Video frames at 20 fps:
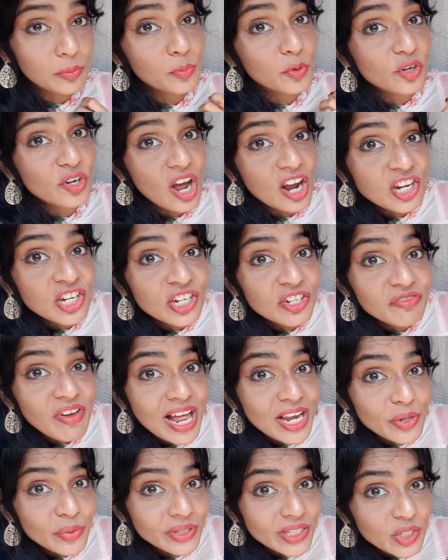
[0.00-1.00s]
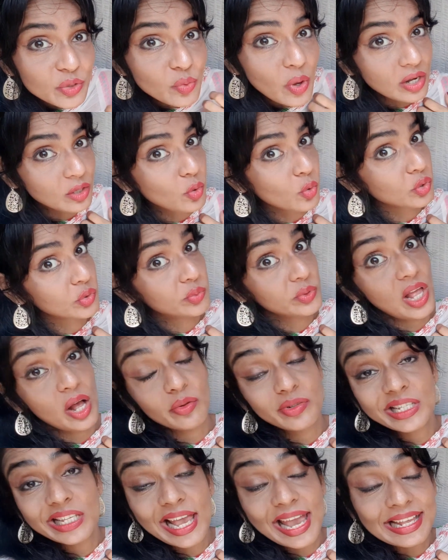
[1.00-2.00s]
The production value in this one goes
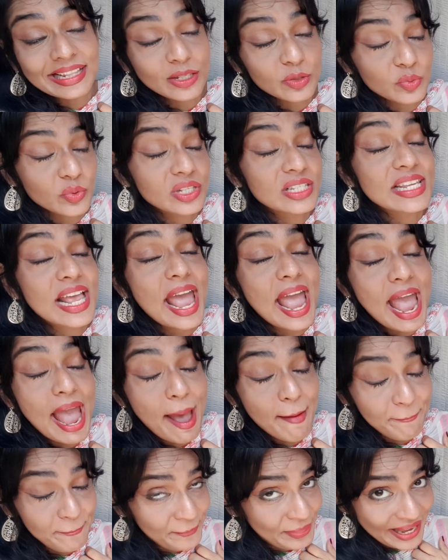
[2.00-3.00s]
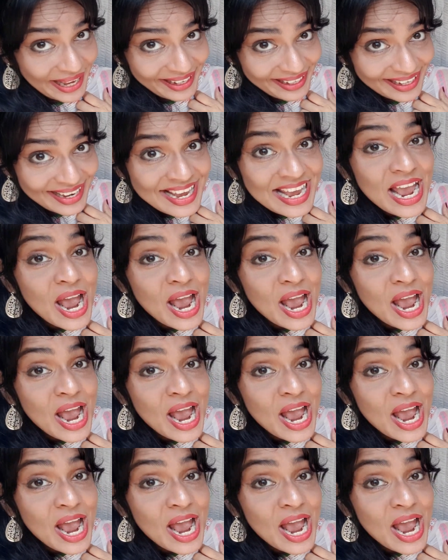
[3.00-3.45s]
without saying. That was epic.